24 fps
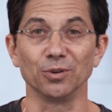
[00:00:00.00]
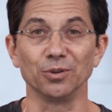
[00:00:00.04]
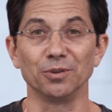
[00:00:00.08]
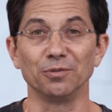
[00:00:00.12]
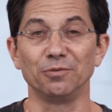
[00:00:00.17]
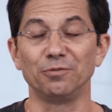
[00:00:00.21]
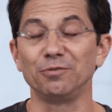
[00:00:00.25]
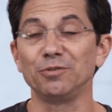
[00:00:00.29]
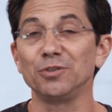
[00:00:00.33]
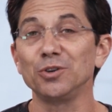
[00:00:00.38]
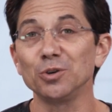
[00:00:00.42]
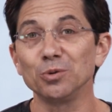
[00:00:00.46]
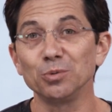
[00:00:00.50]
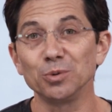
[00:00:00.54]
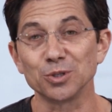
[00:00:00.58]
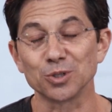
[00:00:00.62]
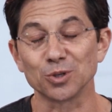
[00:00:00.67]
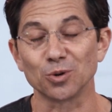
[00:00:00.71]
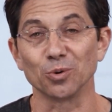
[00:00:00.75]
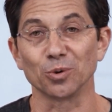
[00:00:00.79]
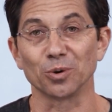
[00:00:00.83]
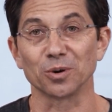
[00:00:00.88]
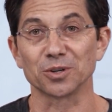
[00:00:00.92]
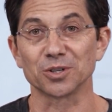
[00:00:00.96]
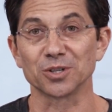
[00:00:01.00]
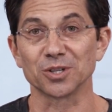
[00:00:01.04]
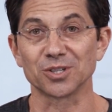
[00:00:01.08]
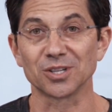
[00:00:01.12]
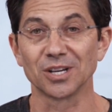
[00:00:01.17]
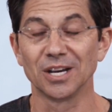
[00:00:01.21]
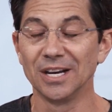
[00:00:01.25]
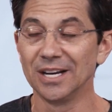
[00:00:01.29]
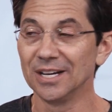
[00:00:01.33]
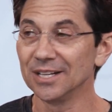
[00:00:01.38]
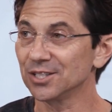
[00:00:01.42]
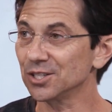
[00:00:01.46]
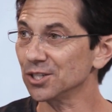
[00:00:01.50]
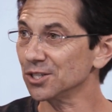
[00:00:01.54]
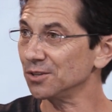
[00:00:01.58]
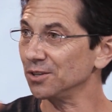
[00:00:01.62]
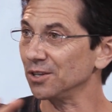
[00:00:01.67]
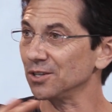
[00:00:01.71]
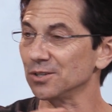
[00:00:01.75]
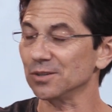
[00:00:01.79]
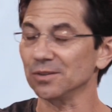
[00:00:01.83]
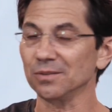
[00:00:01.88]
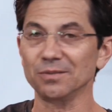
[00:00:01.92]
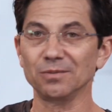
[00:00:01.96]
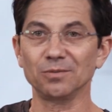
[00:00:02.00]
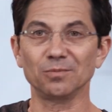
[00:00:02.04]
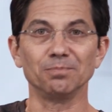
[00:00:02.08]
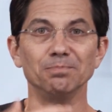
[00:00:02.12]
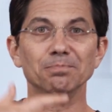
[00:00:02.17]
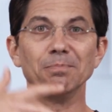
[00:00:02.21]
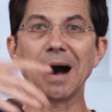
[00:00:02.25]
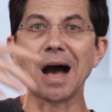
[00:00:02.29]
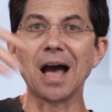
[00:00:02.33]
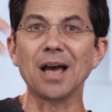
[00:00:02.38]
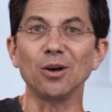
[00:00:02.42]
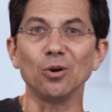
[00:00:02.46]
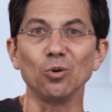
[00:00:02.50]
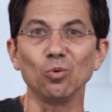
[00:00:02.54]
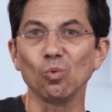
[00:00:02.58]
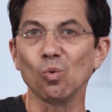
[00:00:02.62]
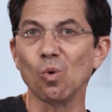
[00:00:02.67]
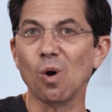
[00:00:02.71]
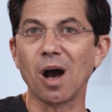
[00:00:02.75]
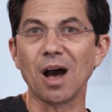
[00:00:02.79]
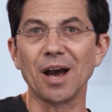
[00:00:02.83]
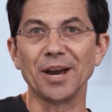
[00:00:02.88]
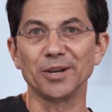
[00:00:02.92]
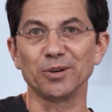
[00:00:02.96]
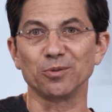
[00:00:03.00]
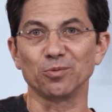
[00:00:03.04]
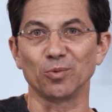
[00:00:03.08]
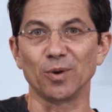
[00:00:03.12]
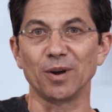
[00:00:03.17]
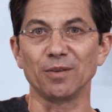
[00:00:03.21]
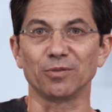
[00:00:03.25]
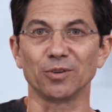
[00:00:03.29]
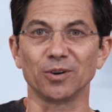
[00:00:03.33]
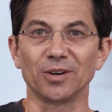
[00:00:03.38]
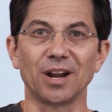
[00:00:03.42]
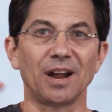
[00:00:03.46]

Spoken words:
The view is gorgeous, just this mile-wide river,